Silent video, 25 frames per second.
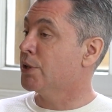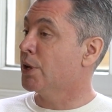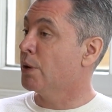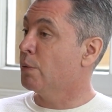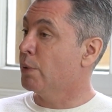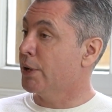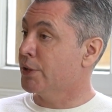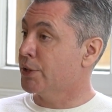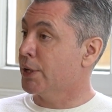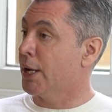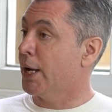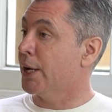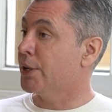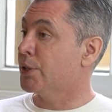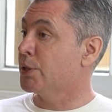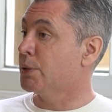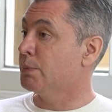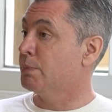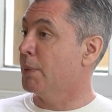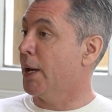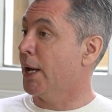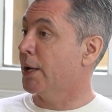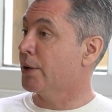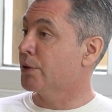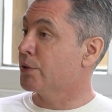year which
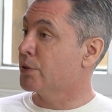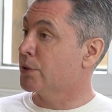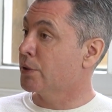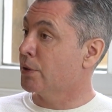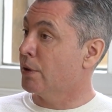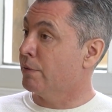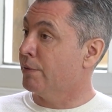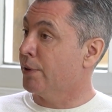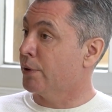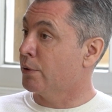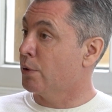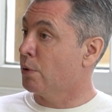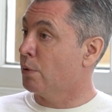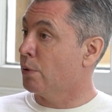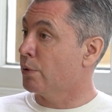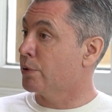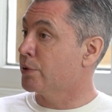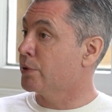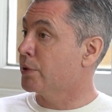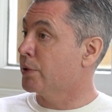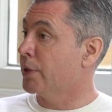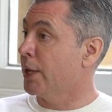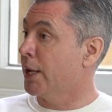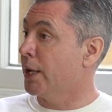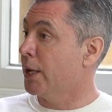aspects of the
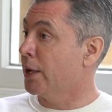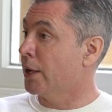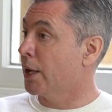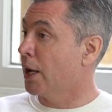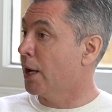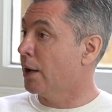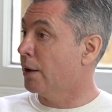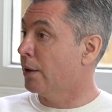course they